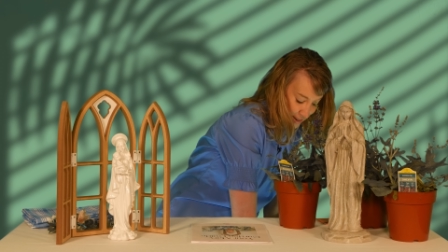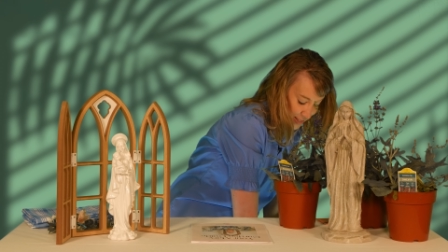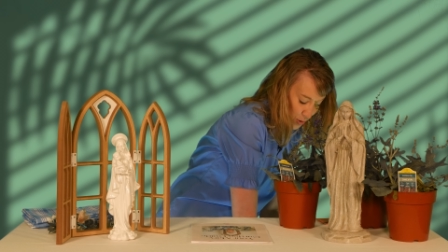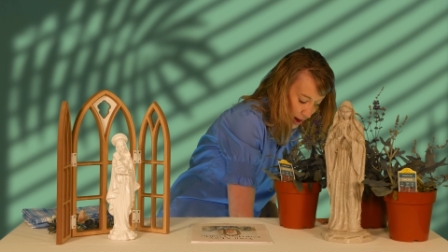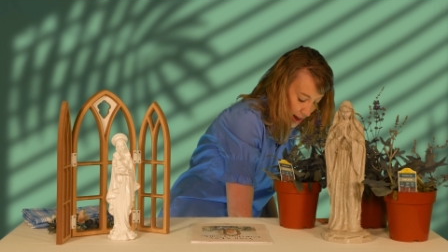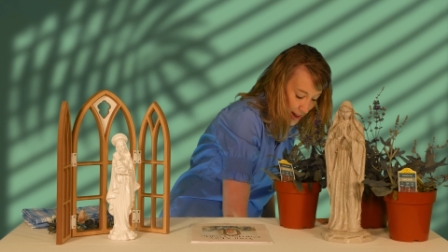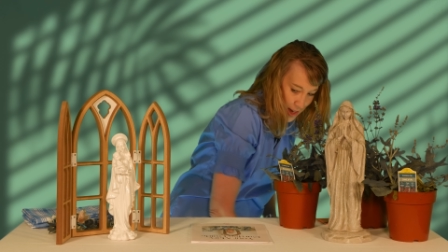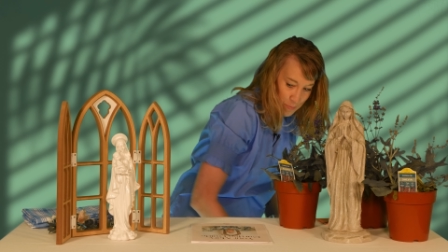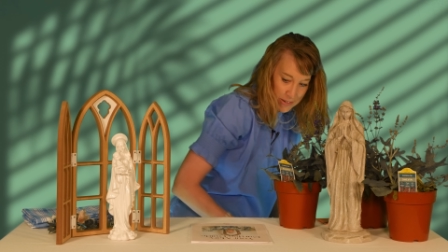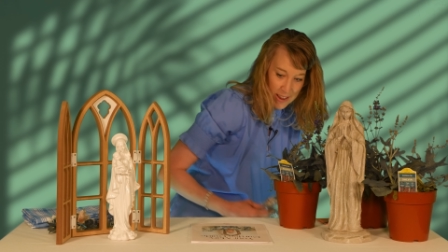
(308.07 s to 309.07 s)
So I
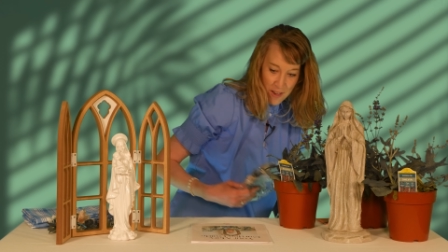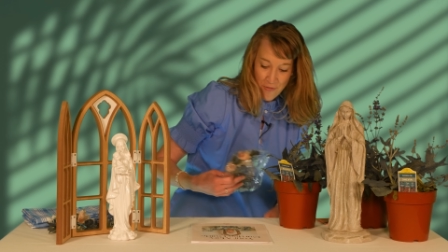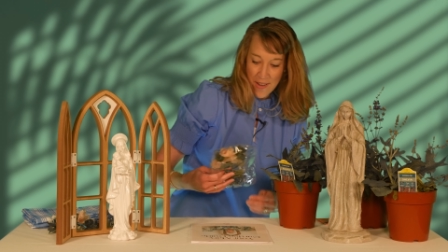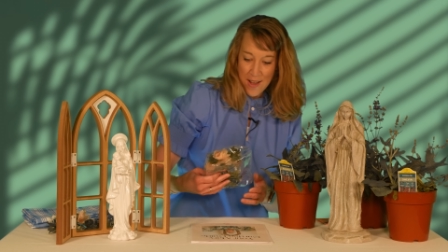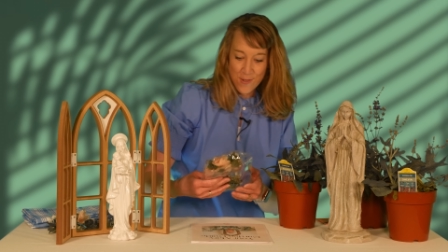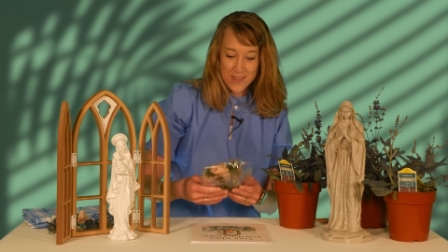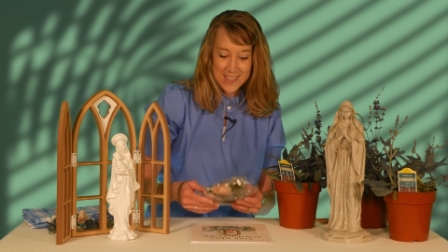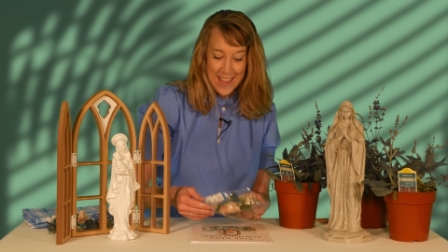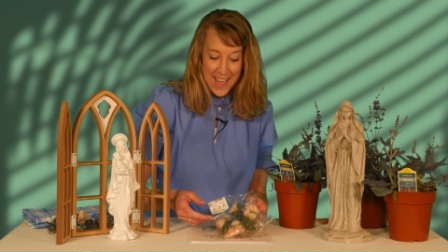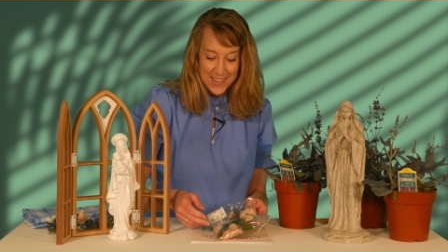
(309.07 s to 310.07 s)
happen to have
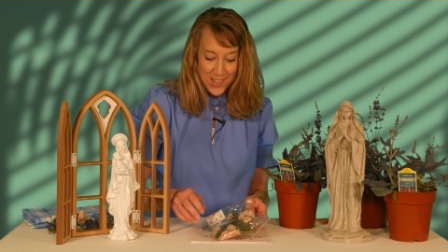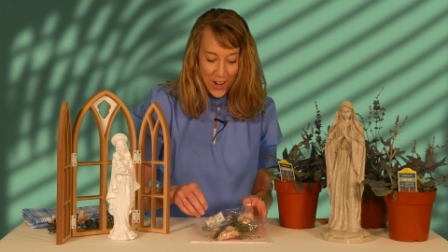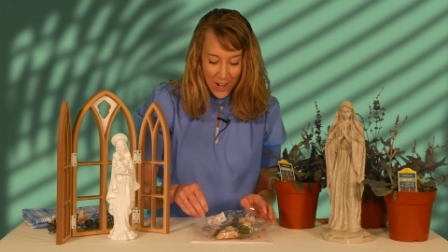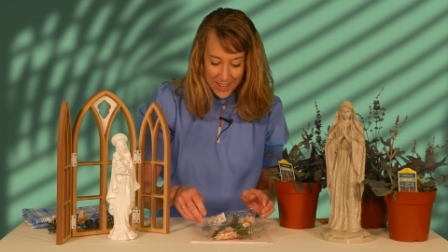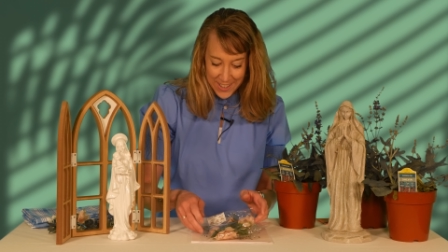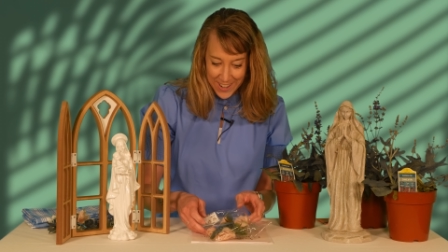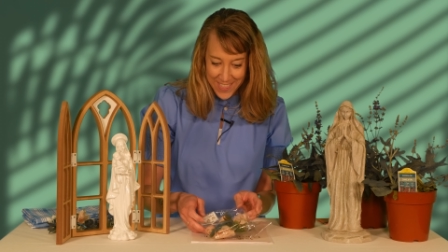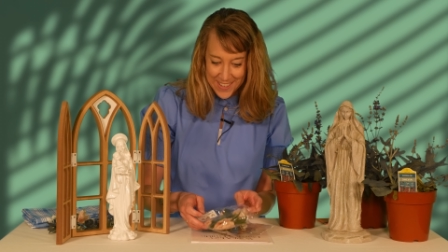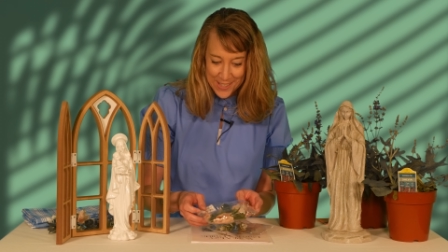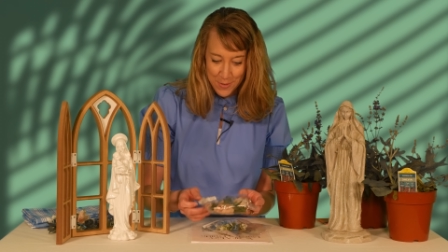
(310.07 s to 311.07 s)
found at Target
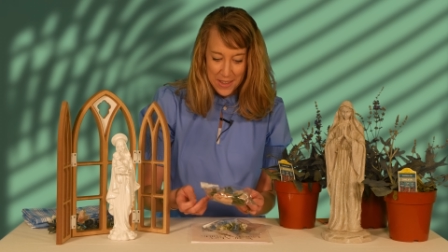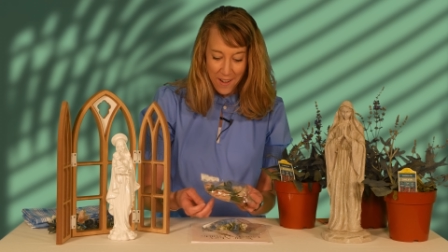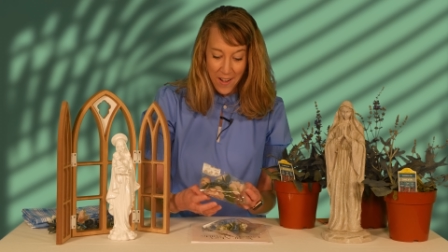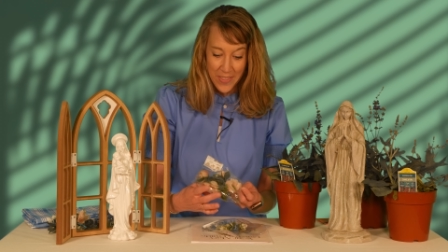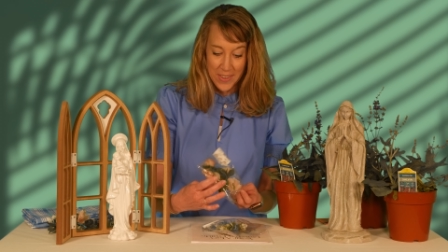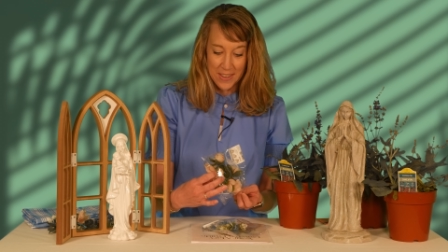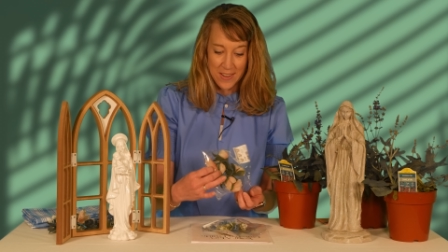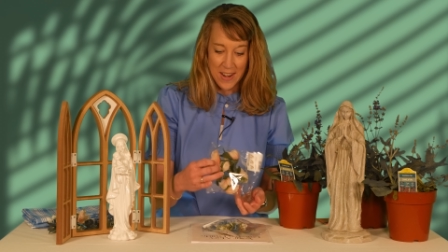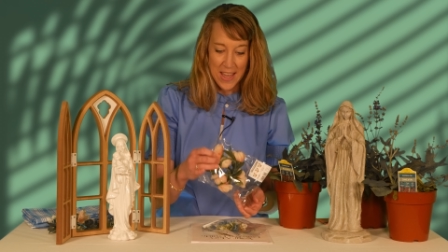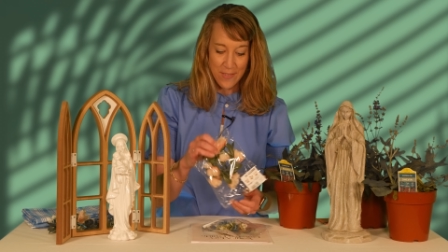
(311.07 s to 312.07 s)
this week on the
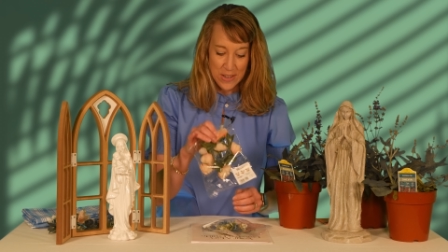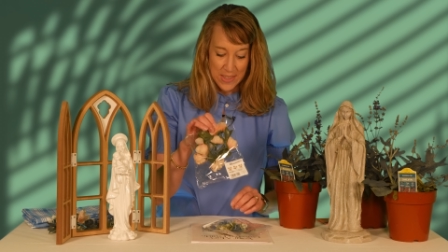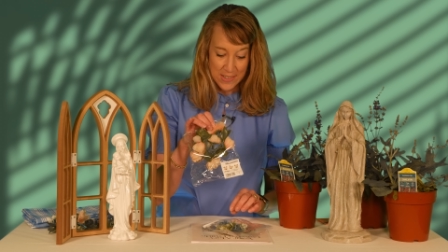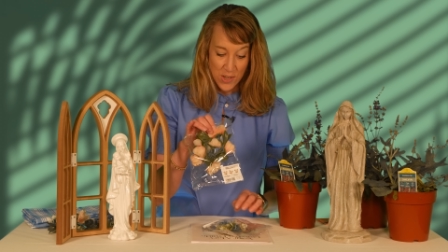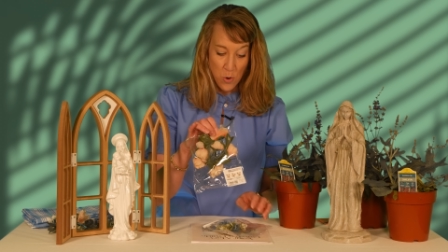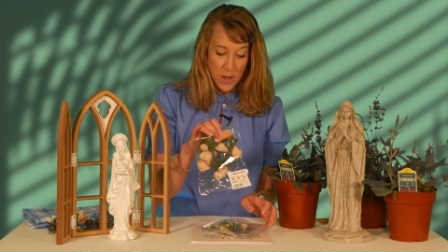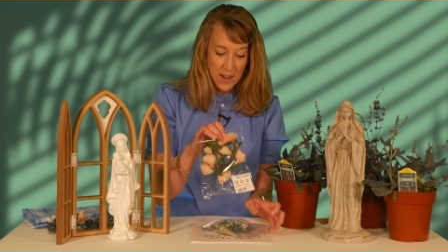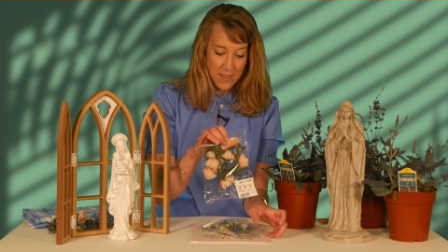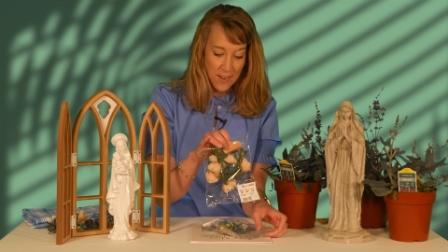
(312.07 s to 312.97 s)
Not Everything's Quite a